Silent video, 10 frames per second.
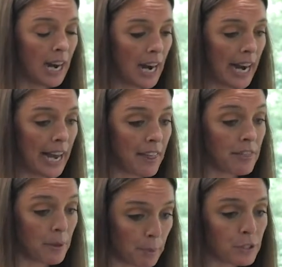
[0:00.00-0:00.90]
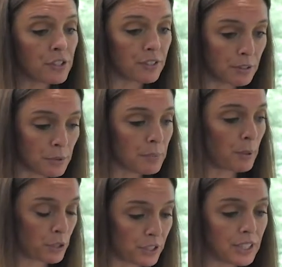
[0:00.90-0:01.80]
There was a
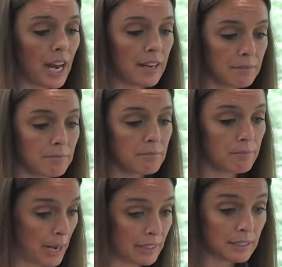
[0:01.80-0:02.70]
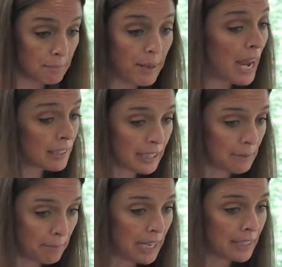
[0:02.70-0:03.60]
person that got
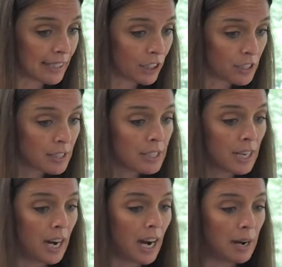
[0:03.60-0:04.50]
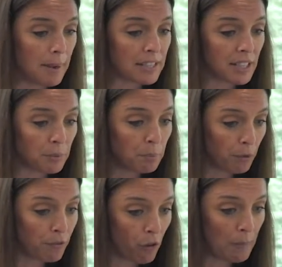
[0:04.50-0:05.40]
badly hurt as they were
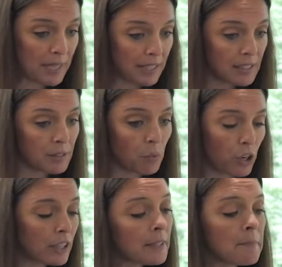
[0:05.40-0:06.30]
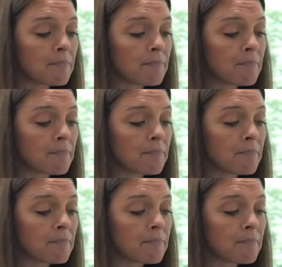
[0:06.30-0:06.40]
performing this work.